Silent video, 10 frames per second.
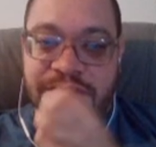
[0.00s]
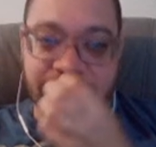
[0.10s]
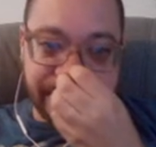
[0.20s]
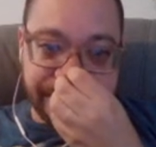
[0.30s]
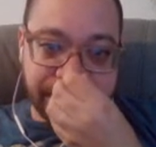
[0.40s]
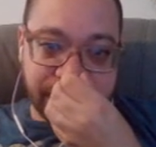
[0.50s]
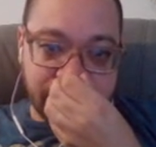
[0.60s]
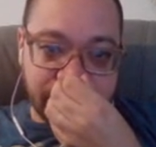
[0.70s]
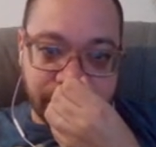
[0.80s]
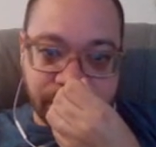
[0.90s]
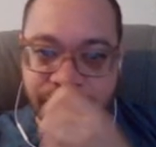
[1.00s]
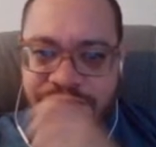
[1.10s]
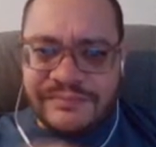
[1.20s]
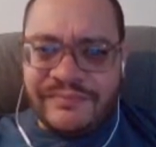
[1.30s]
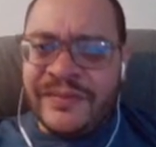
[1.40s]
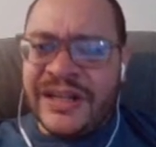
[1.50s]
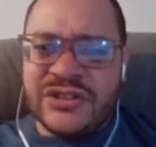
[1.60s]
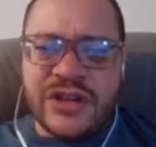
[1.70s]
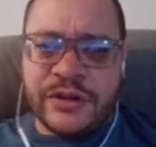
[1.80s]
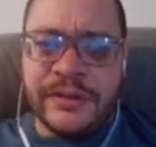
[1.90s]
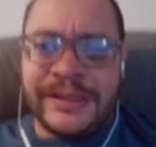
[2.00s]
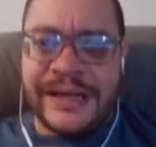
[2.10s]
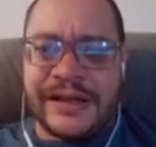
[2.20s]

up. There's other play